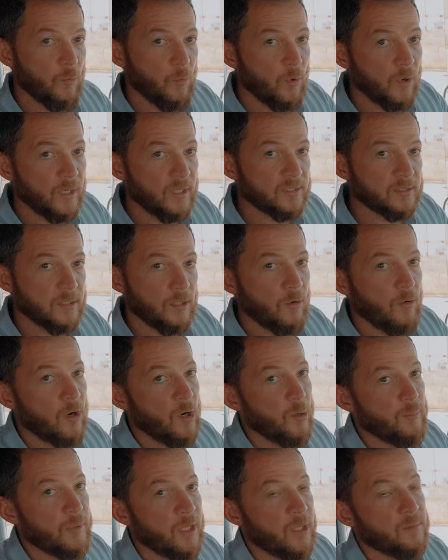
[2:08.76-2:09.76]
what is low
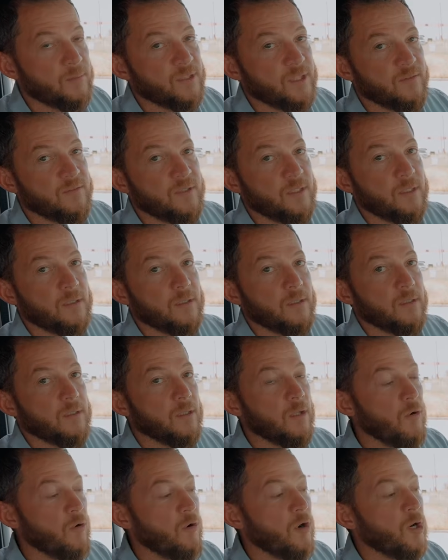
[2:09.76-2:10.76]
RPM shifting?
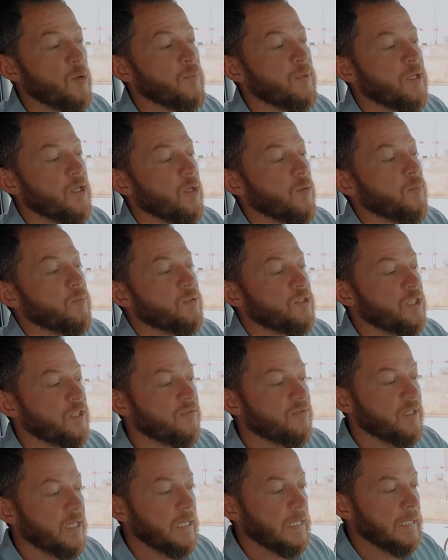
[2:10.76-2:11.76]
Low RPM
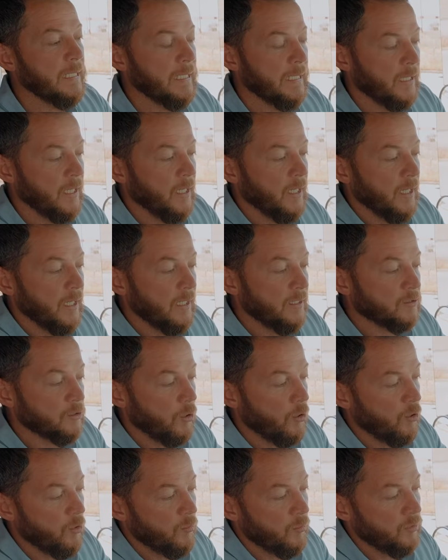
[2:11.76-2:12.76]
shifting is
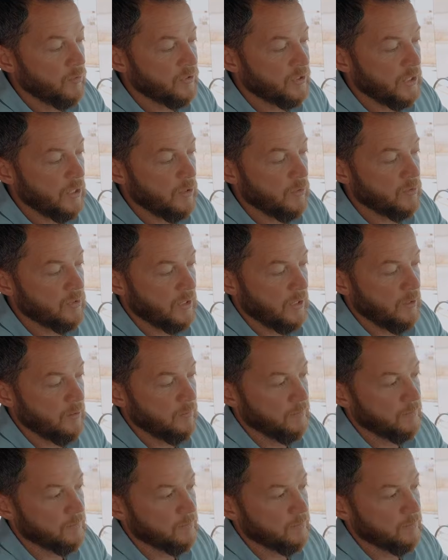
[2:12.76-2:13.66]
almost using